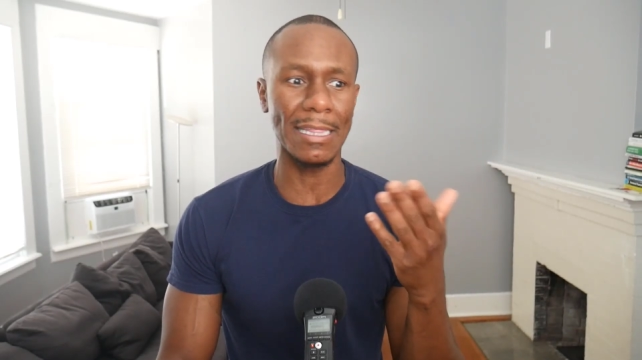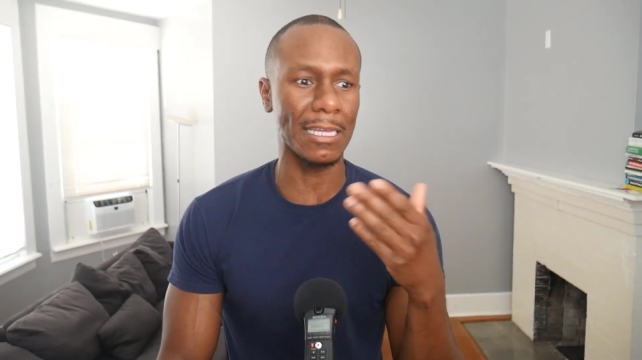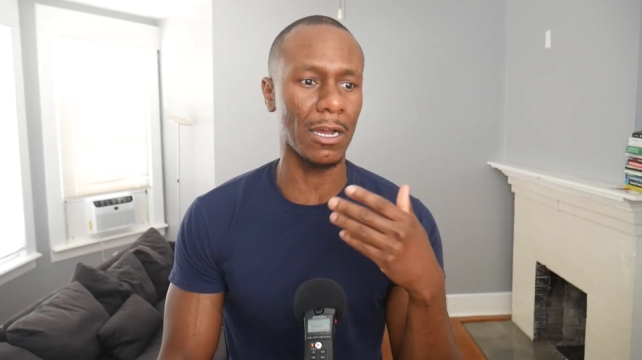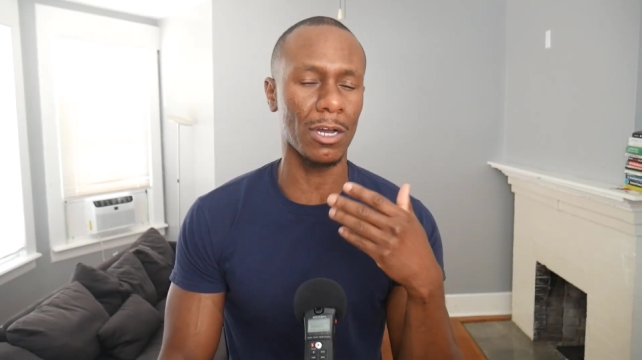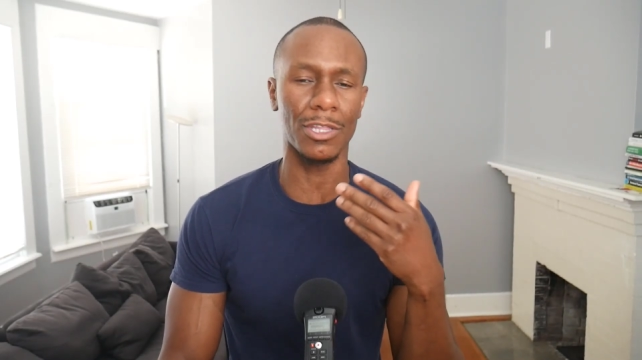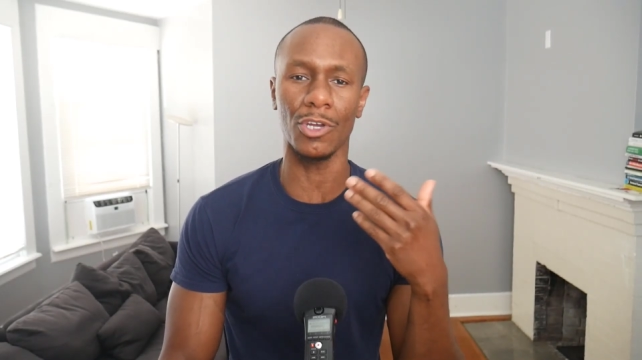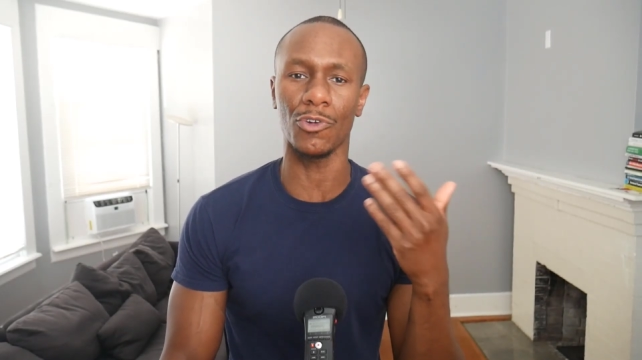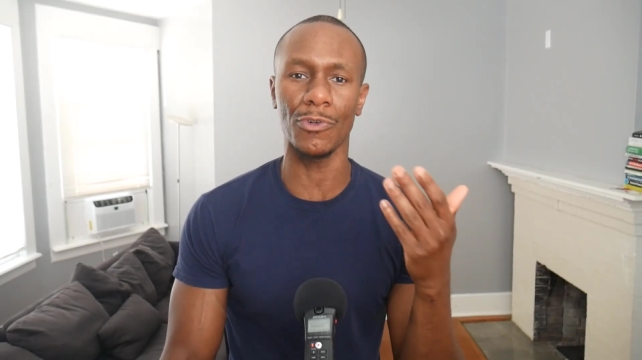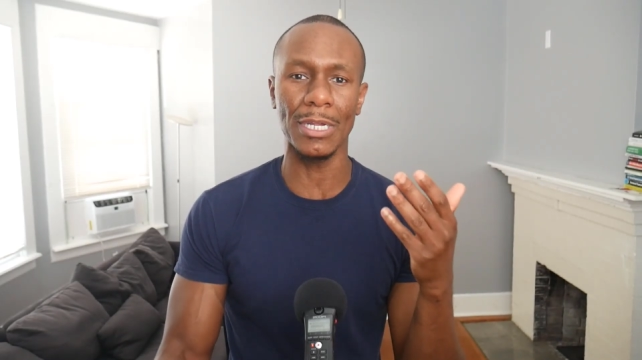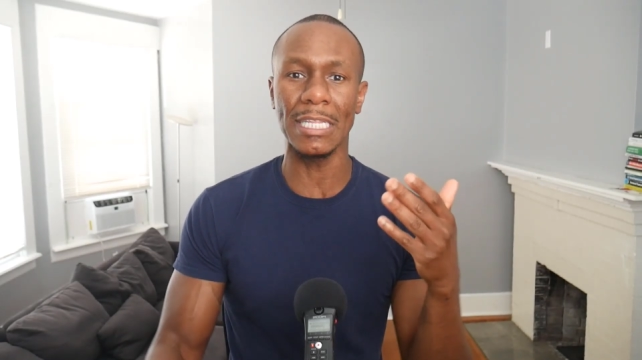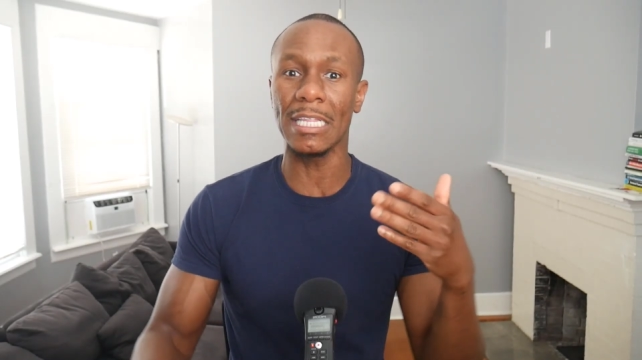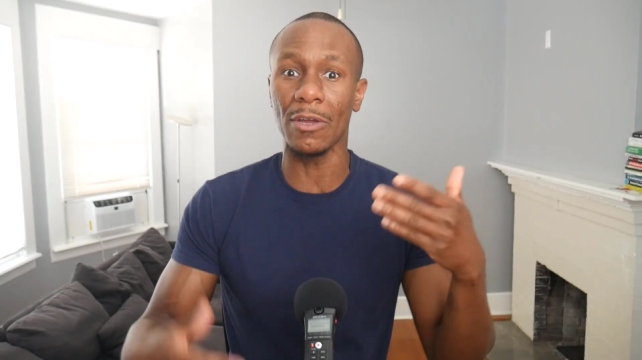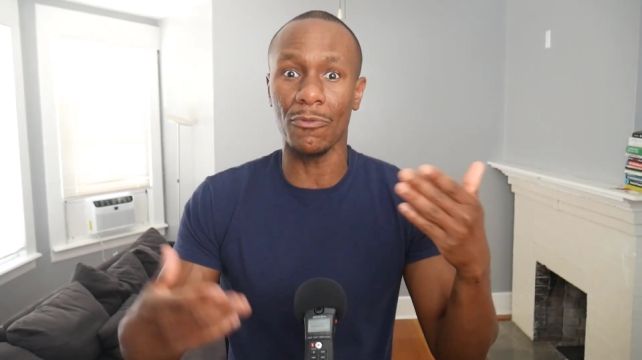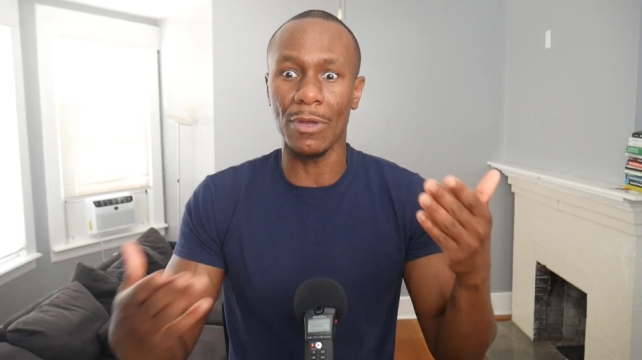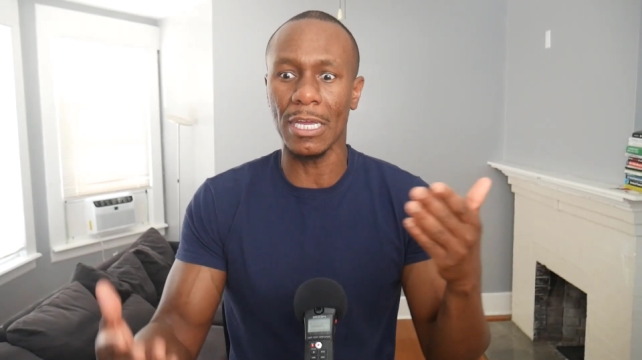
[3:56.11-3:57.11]
They're greedy.
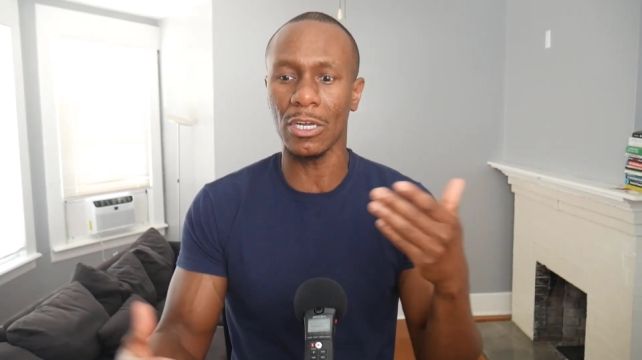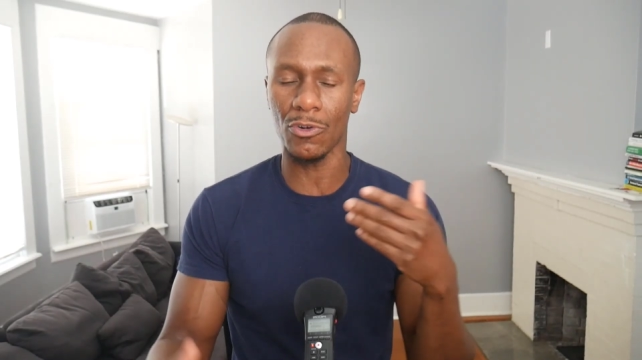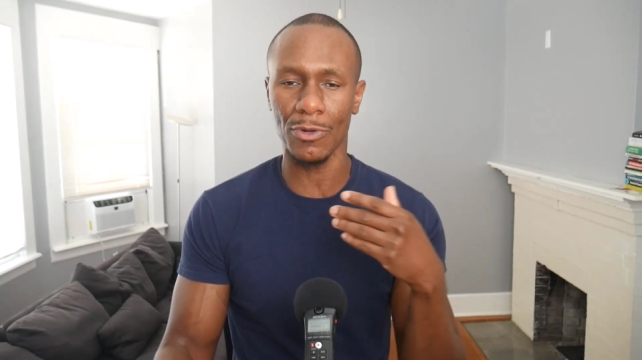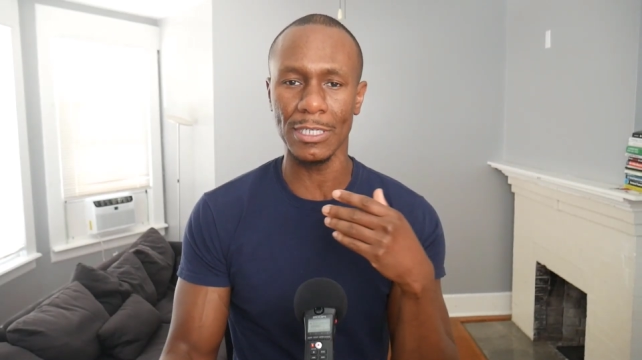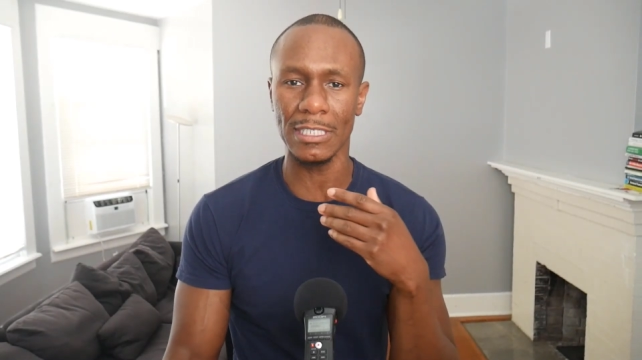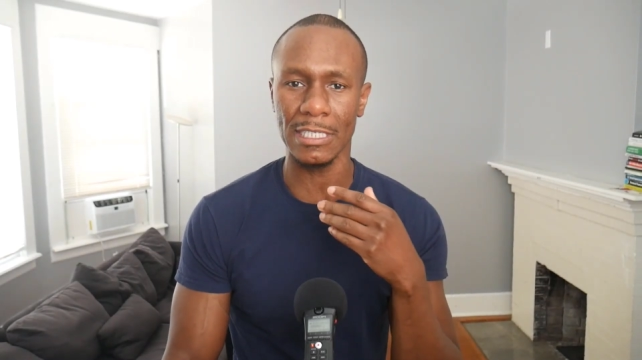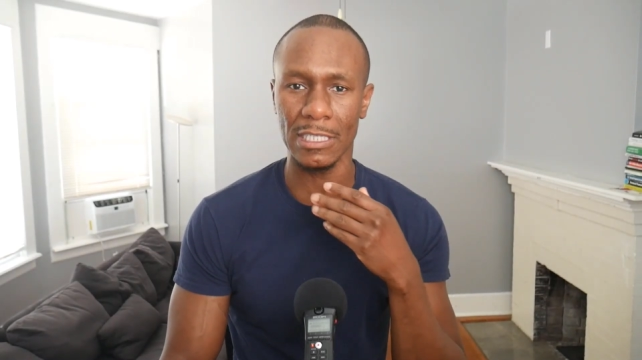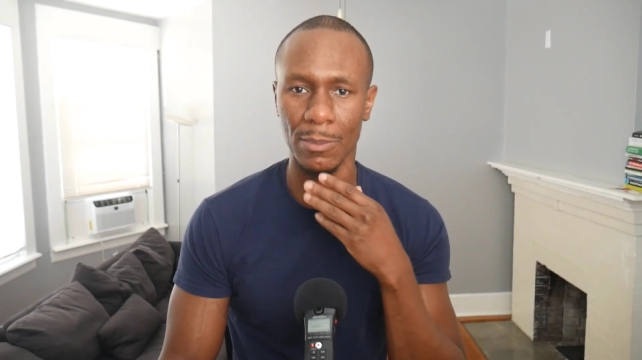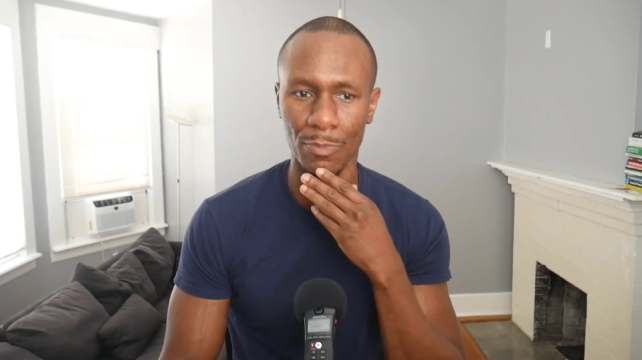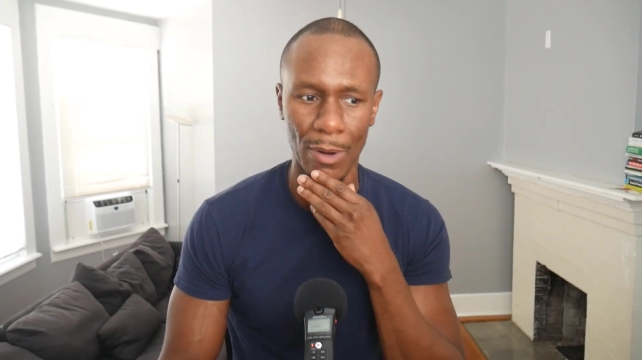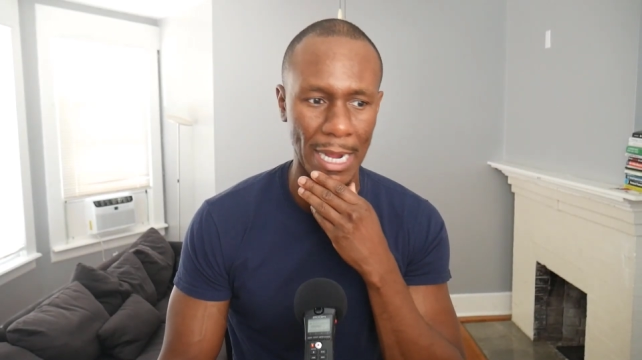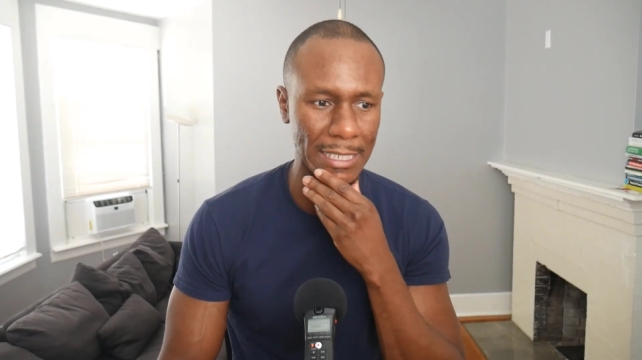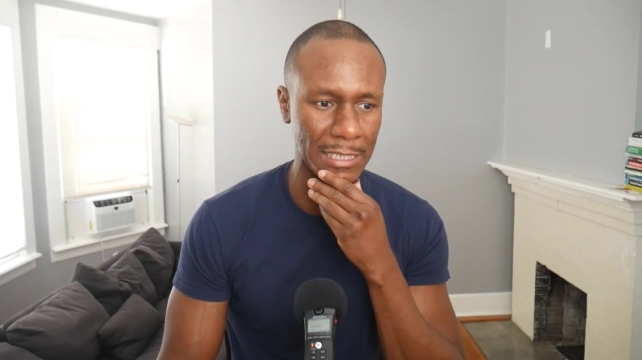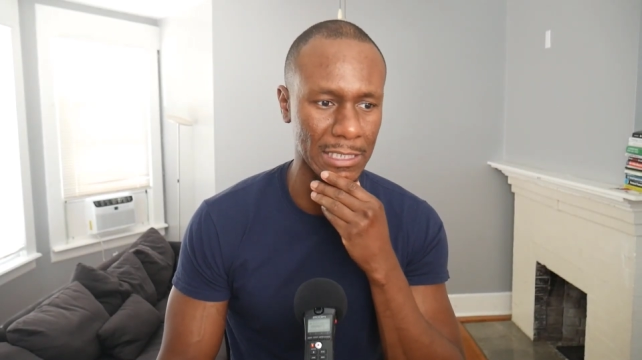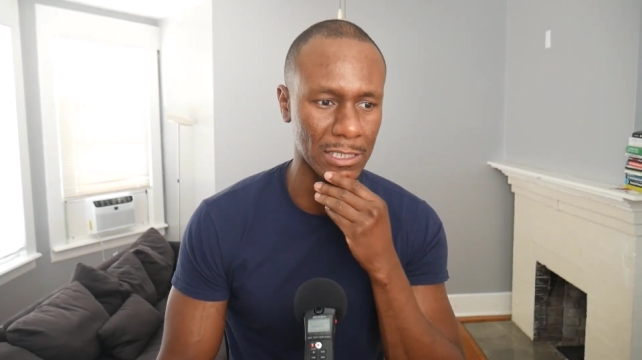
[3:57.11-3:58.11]
They're increasing the
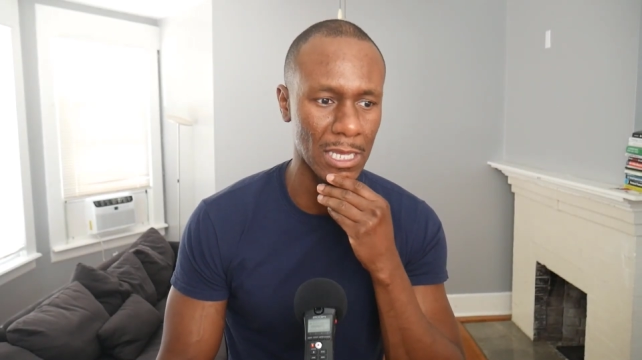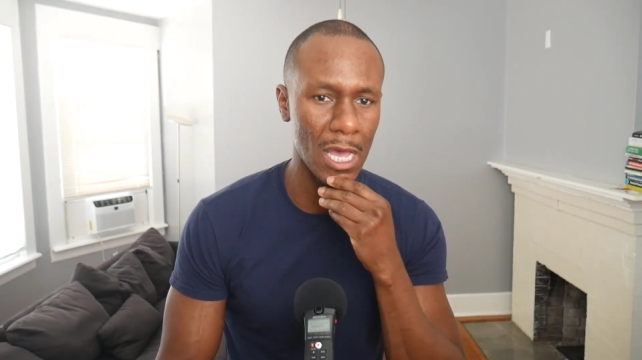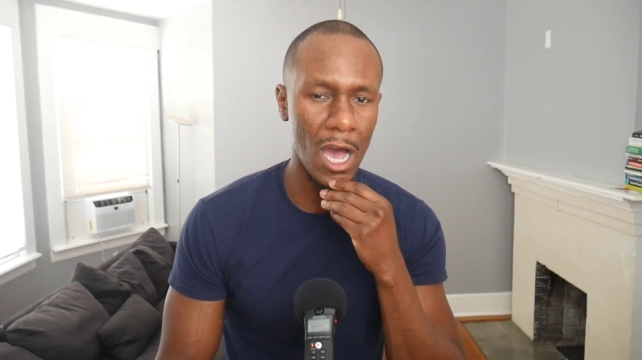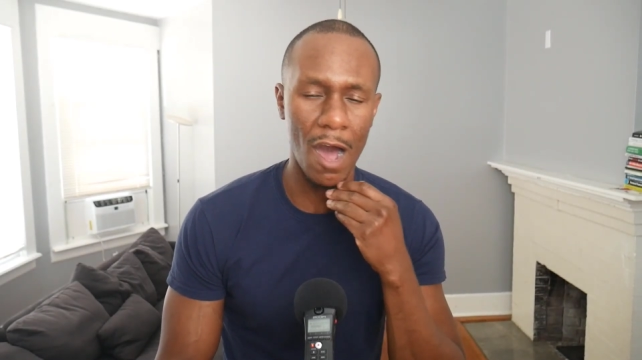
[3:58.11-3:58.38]
prices